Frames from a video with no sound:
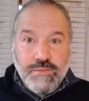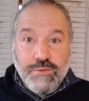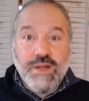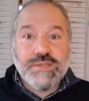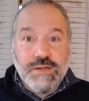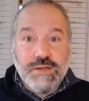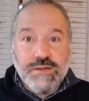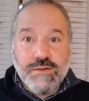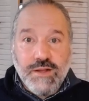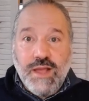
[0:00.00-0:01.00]

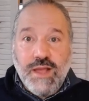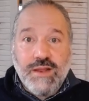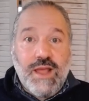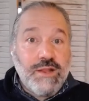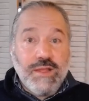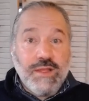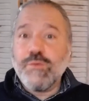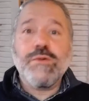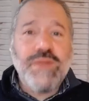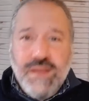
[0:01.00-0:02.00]
present, right? And there
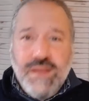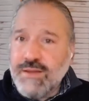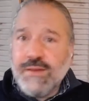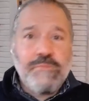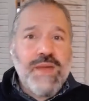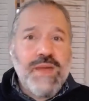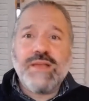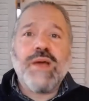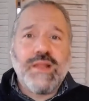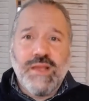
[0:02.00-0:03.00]
will be
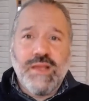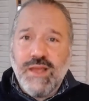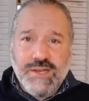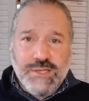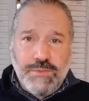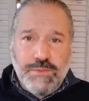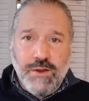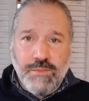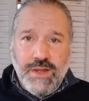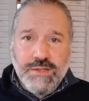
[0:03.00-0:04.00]
many, many
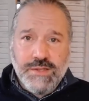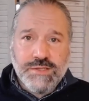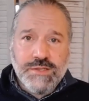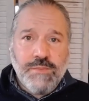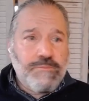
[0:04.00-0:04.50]
experiments.